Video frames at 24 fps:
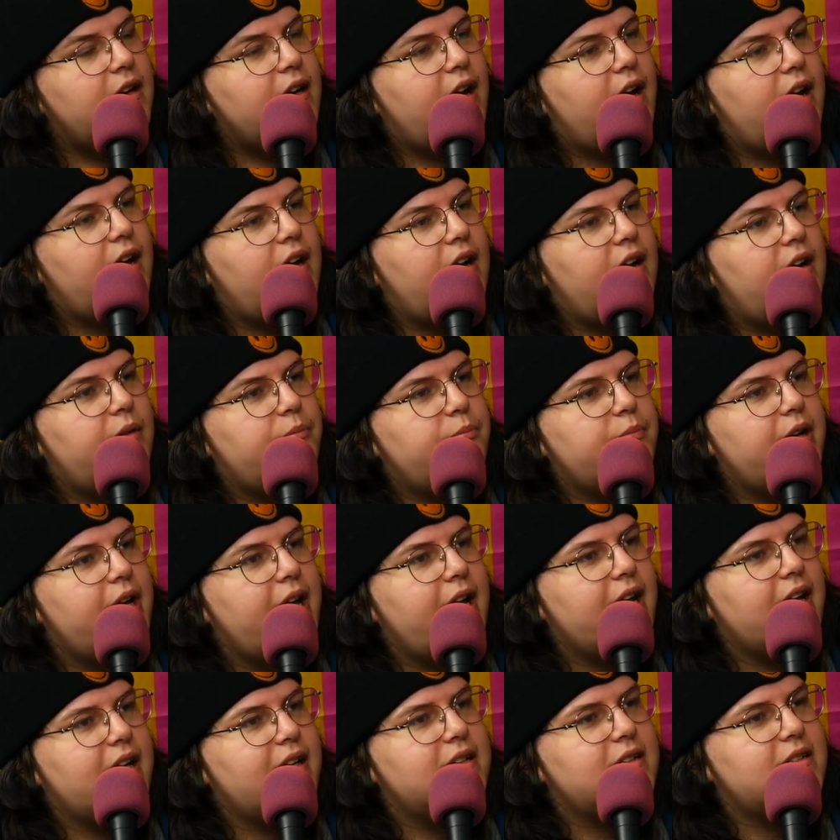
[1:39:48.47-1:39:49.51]
Um,
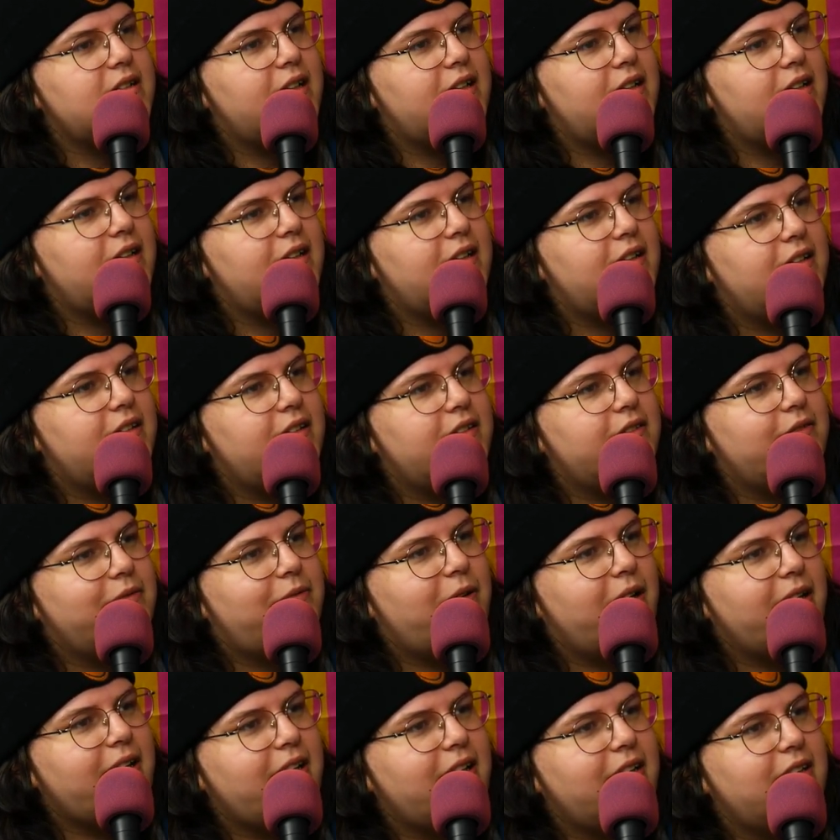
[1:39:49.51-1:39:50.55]
and uh,
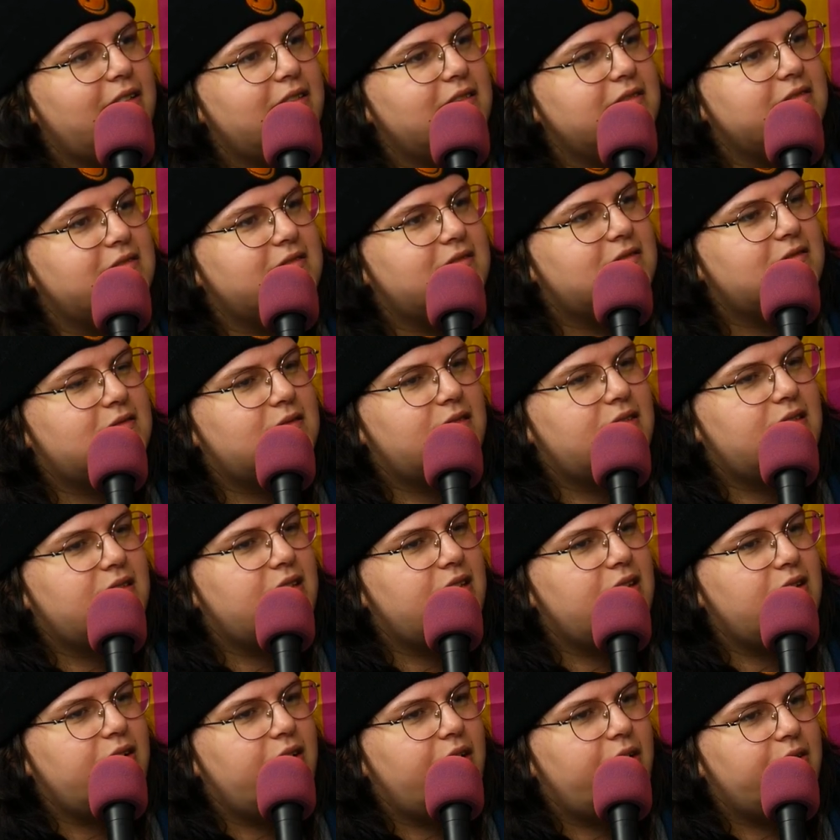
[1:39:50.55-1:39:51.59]
fucking,
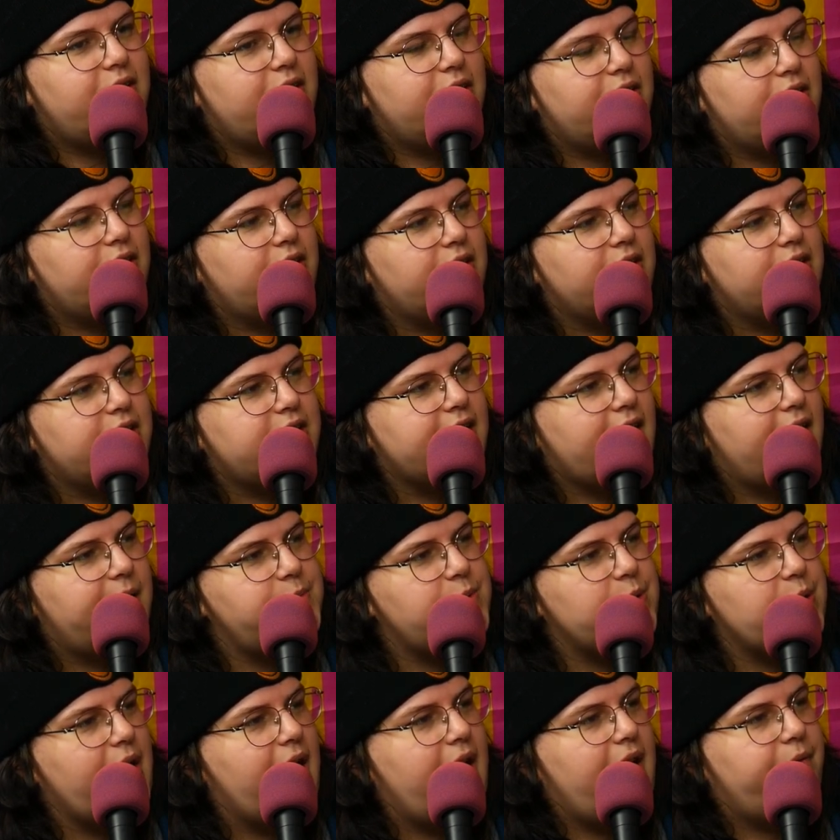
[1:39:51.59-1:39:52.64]
you know, there are good
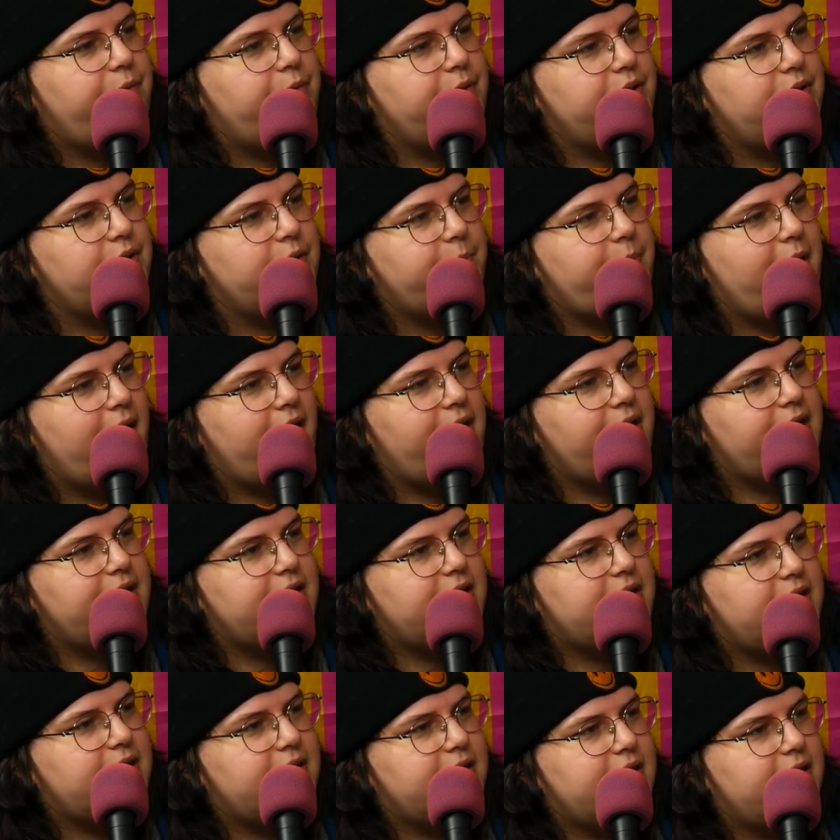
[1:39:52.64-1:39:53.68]
times you have with your
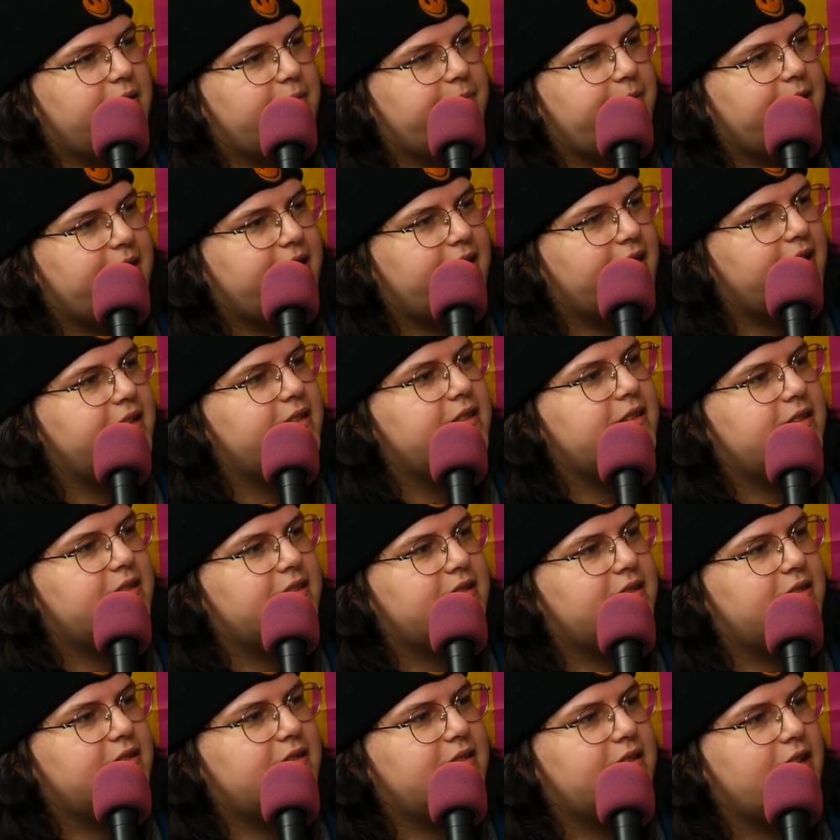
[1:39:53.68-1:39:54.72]
parents
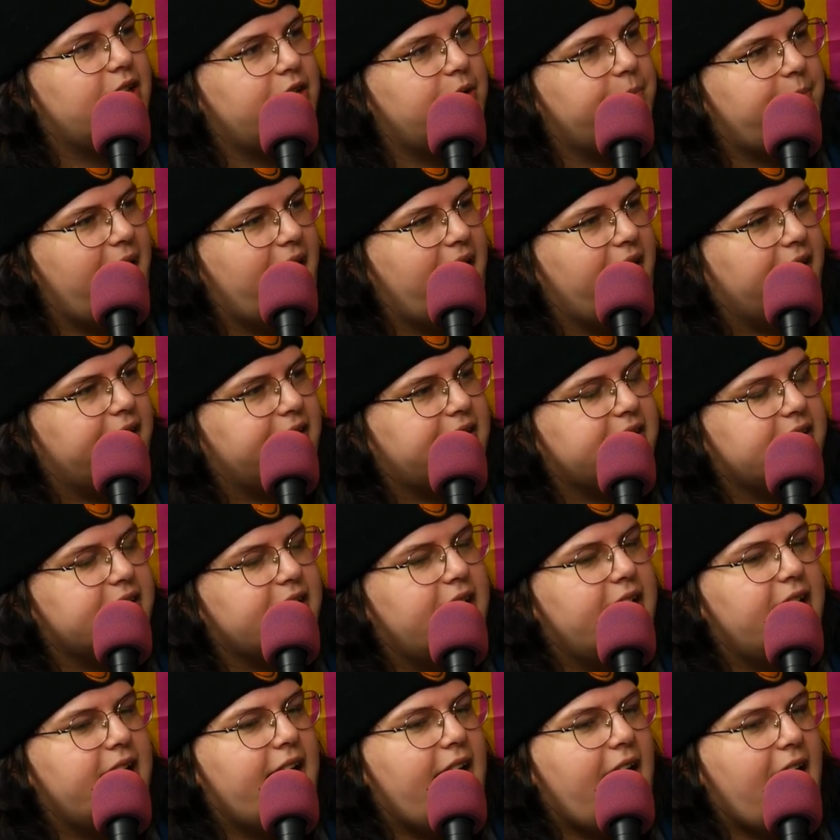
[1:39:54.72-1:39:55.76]
because they're your parents.
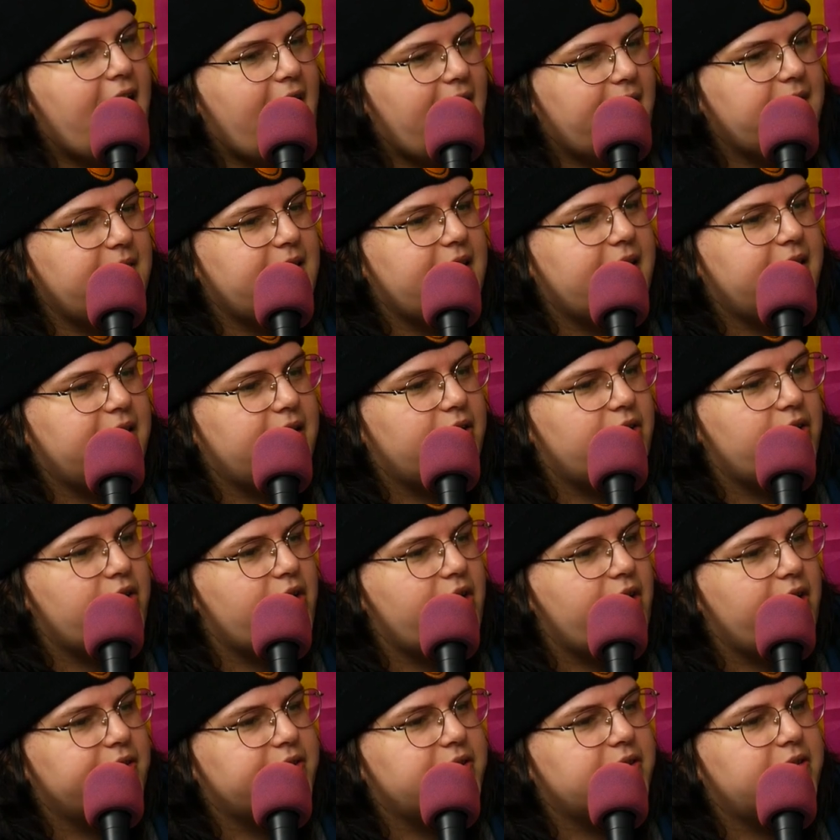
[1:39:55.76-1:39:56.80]
Yeah. And then there are
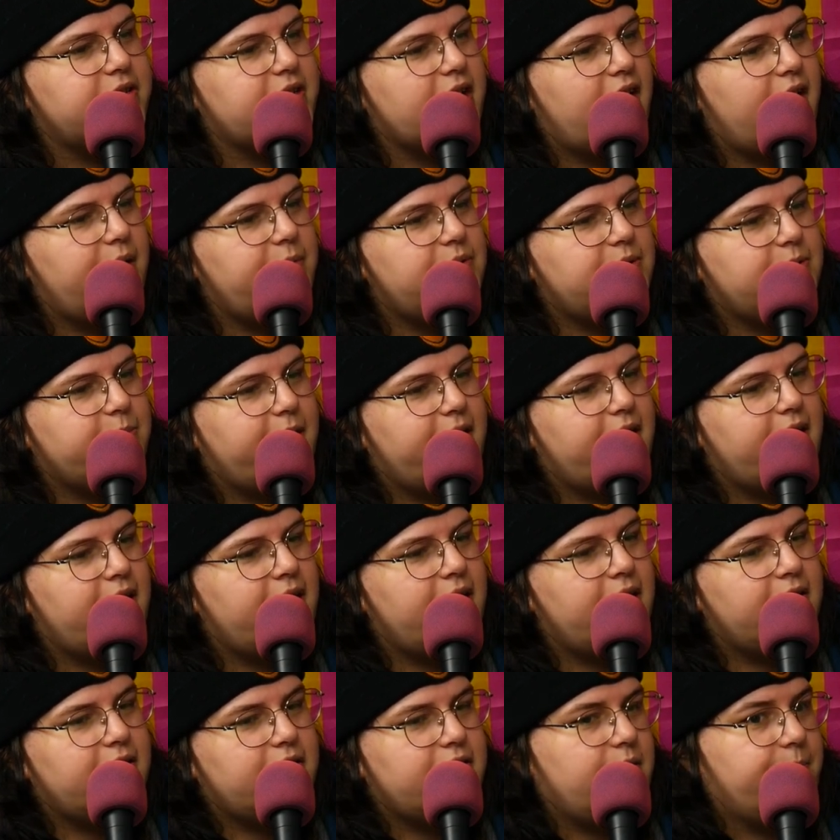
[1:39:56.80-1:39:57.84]
also times
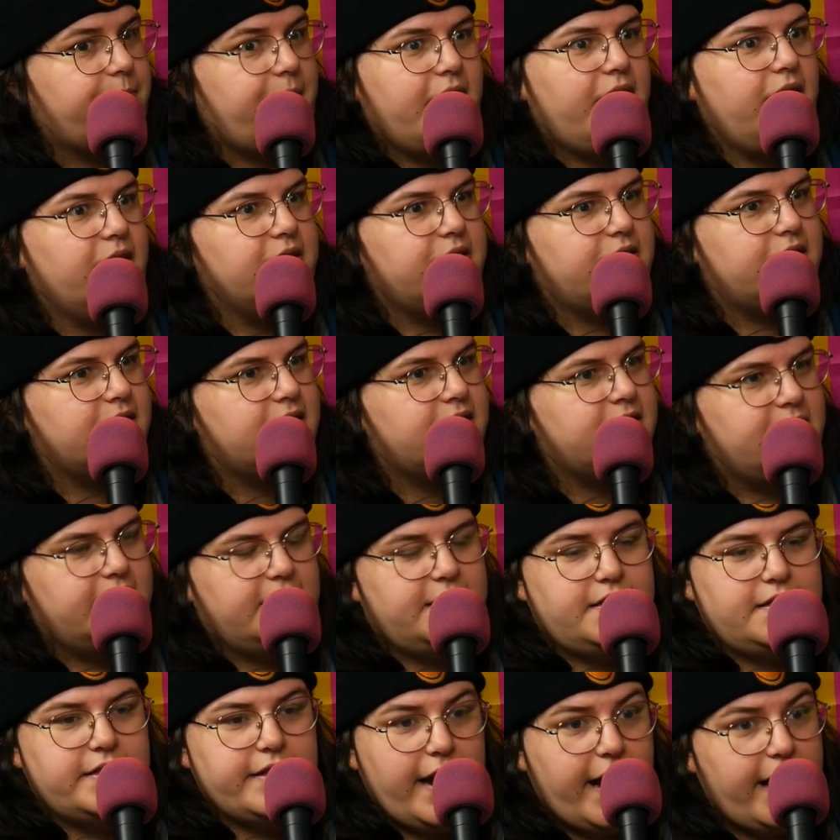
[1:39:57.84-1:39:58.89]
where your parents just
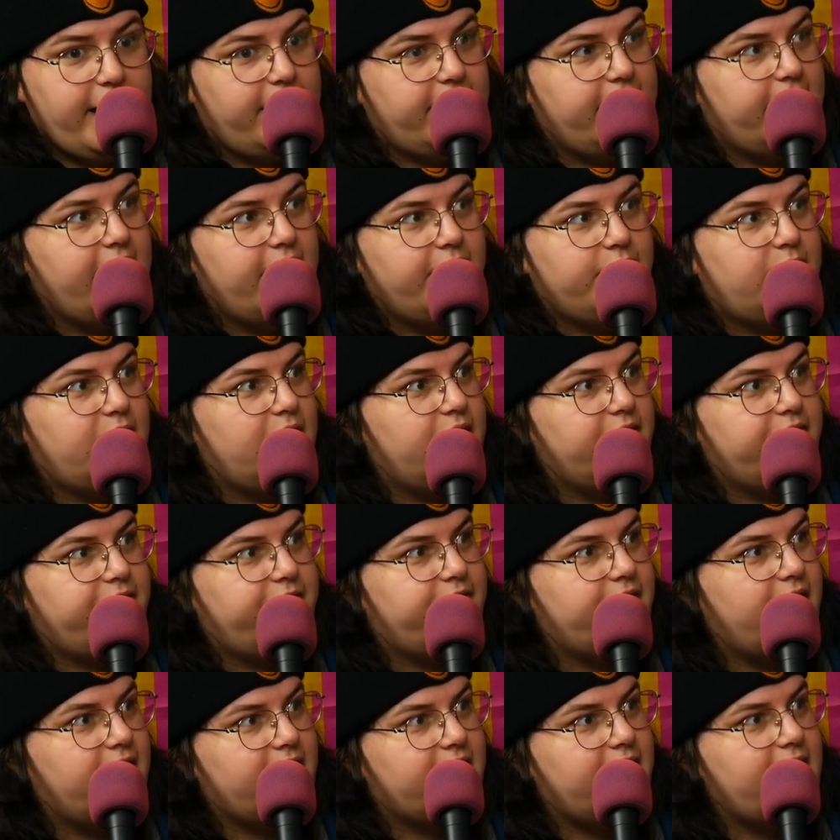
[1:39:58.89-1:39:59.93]
taking out their
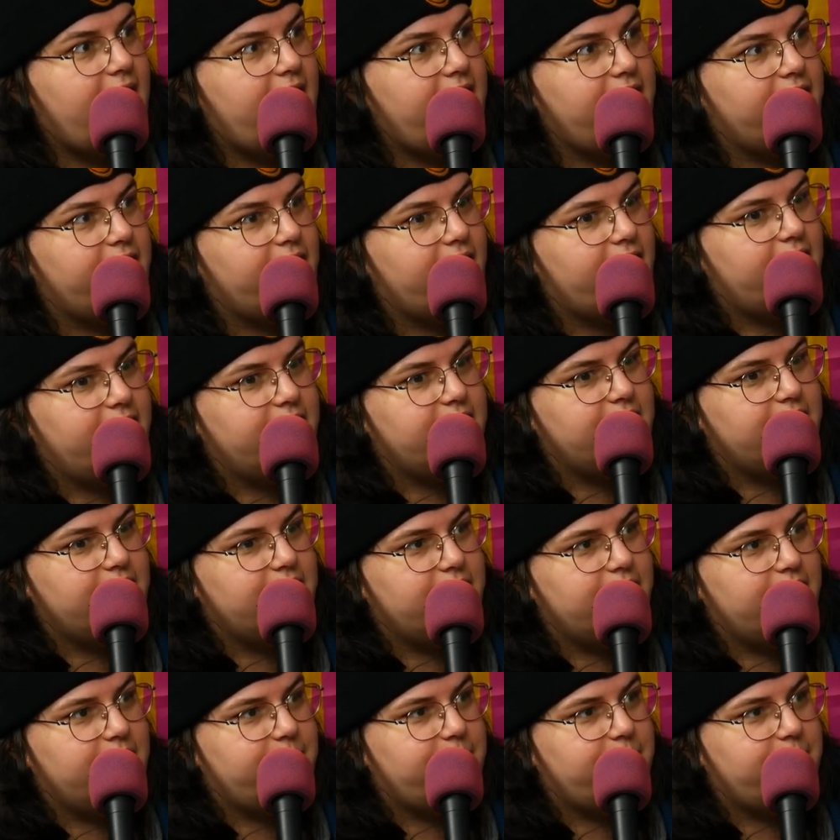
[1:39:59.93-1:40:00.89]
fucking anger on you